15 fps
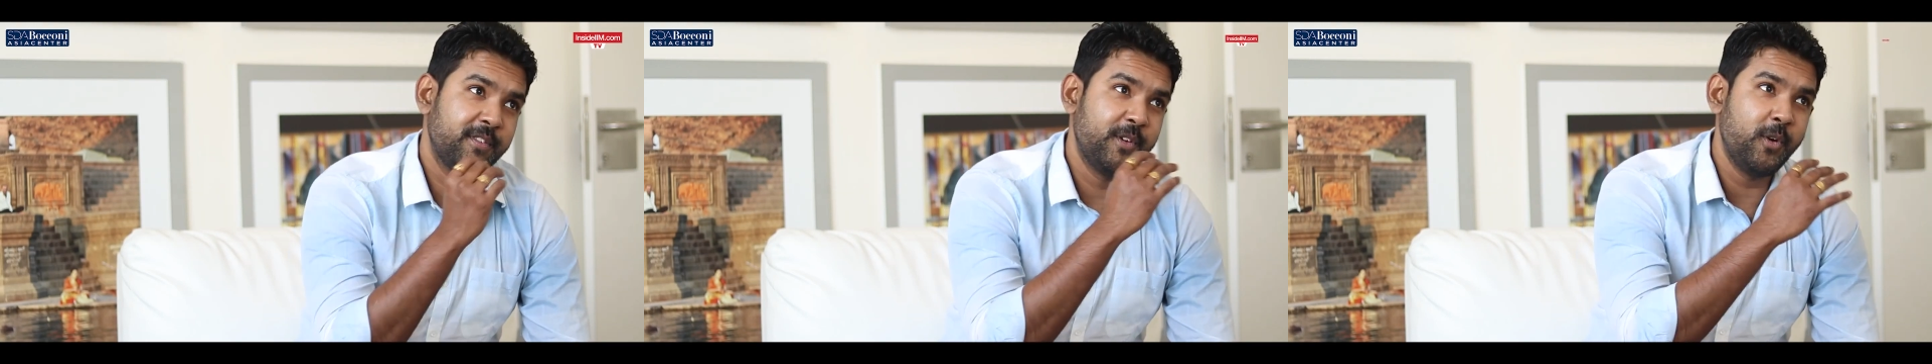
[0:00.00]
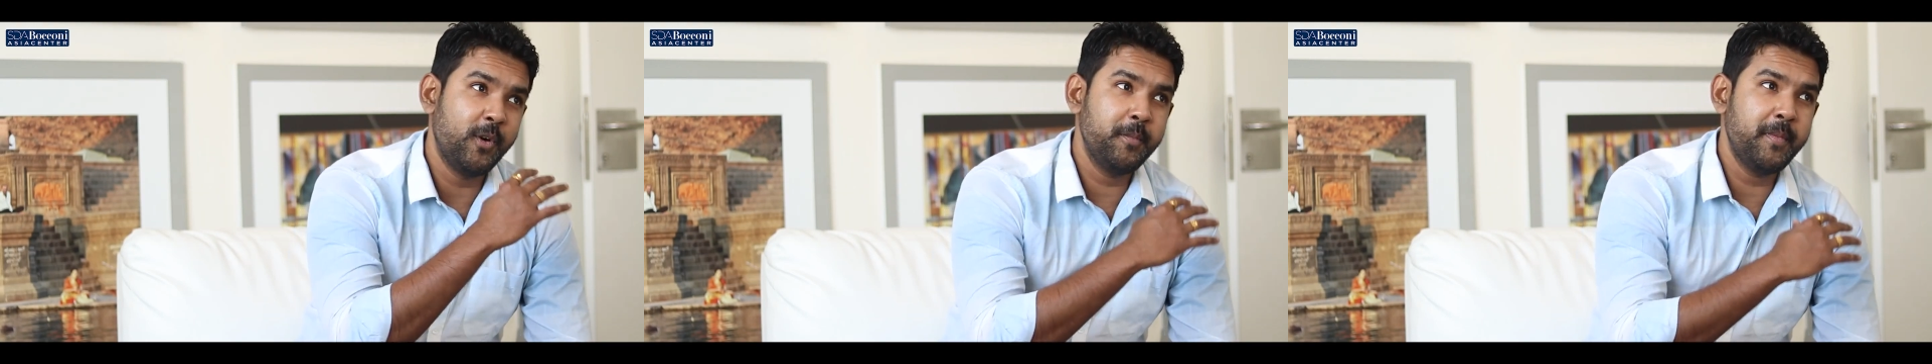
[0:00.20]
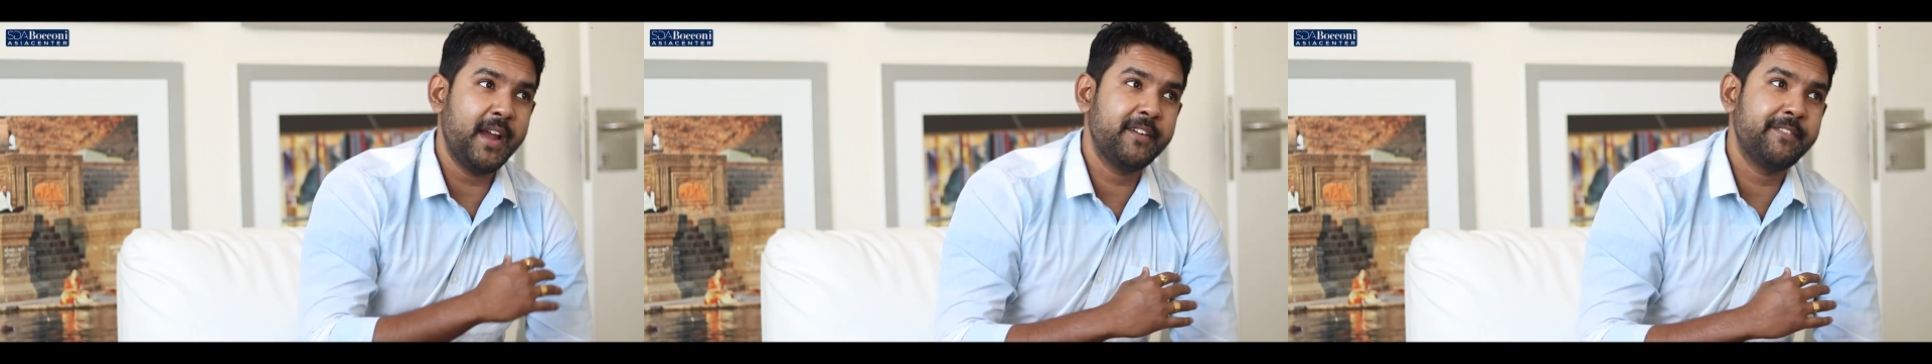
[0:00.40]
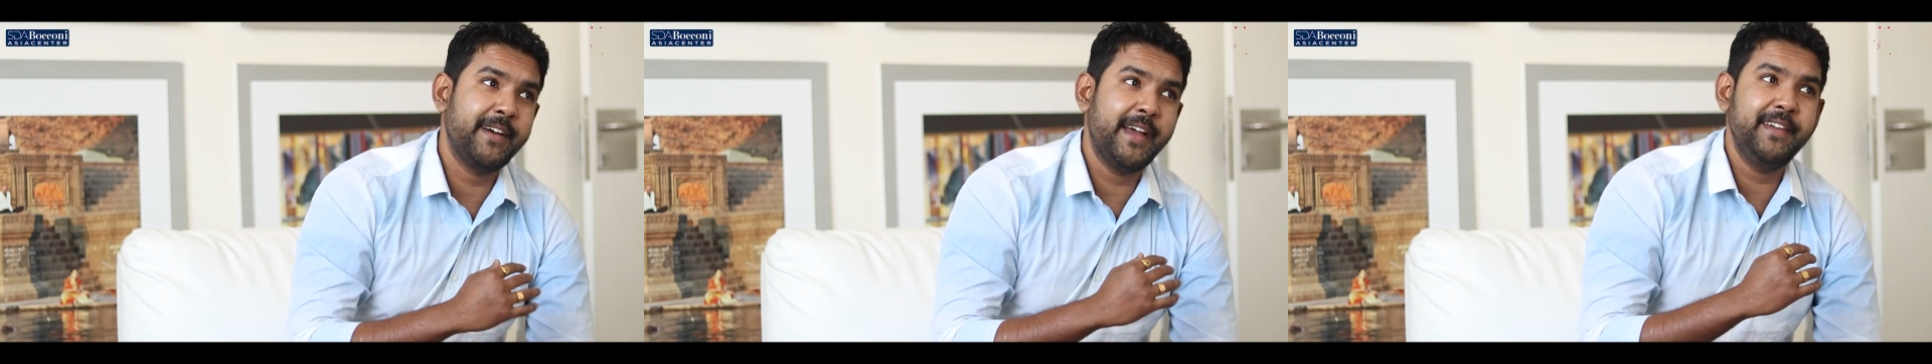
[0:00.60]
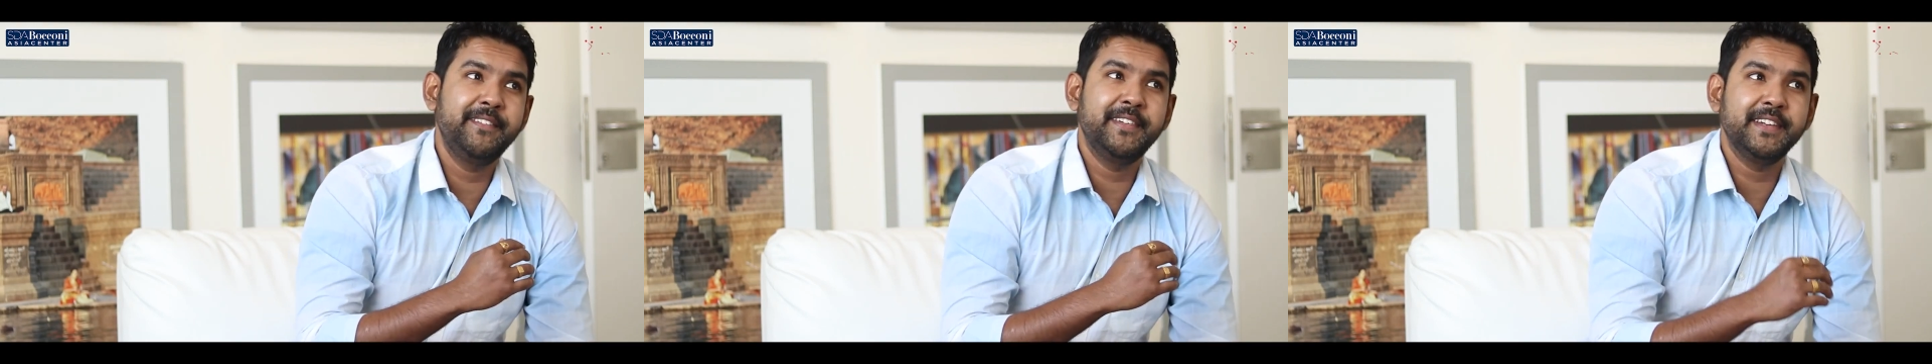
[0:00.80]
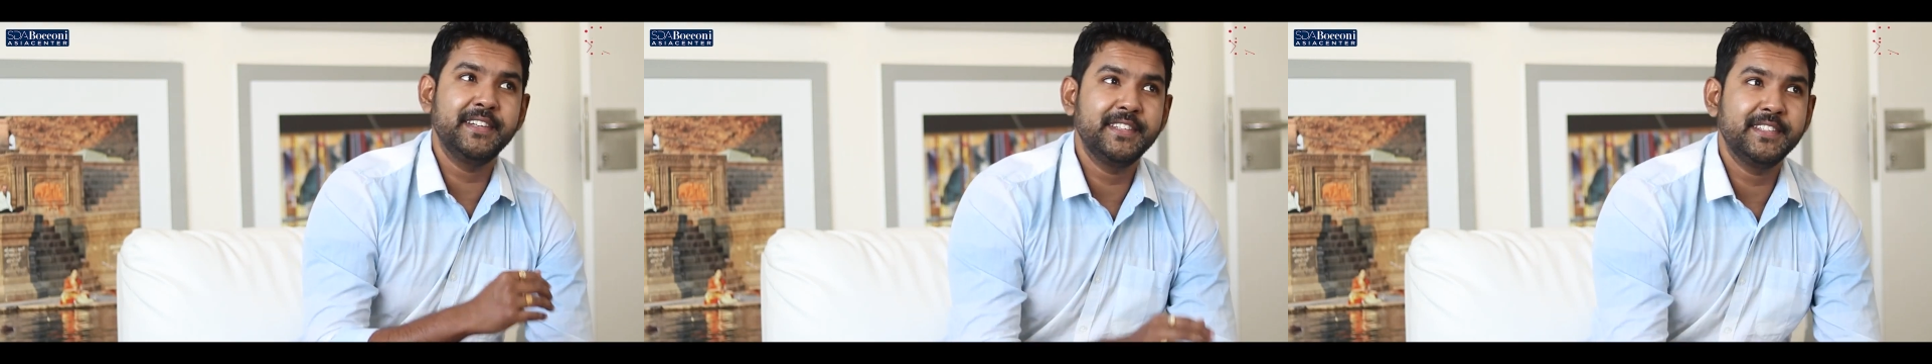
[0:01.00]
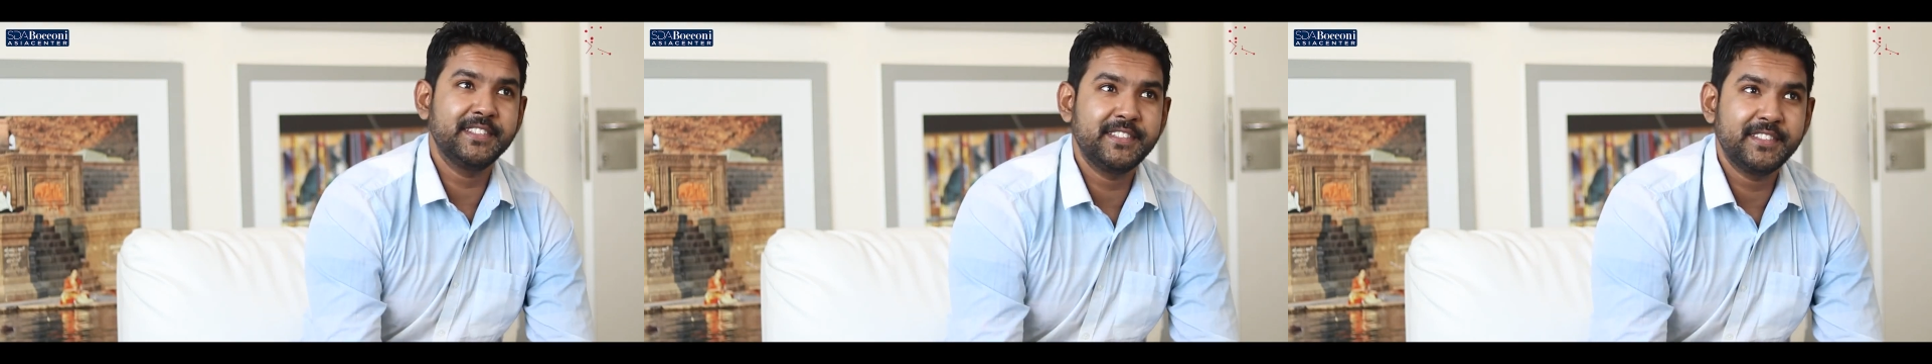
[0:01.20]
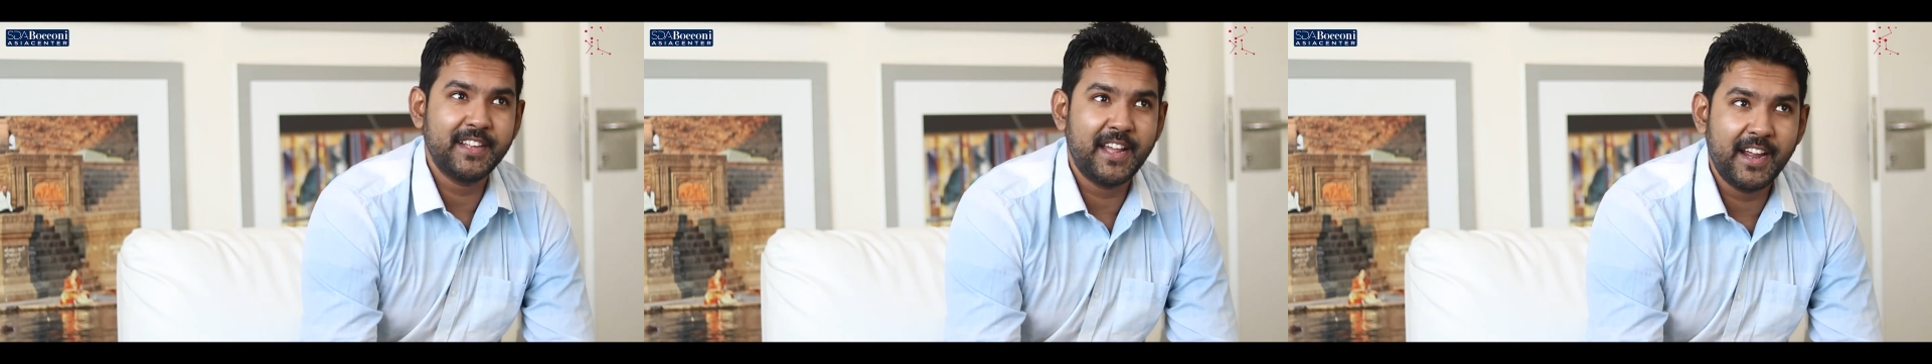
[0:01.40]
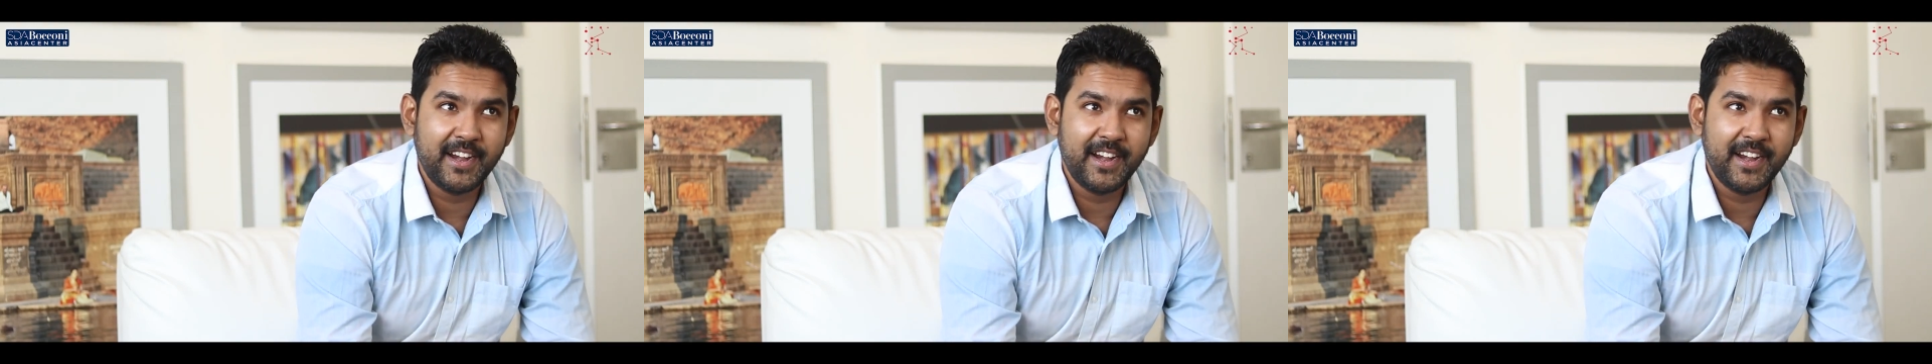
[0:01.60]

go back 5 years,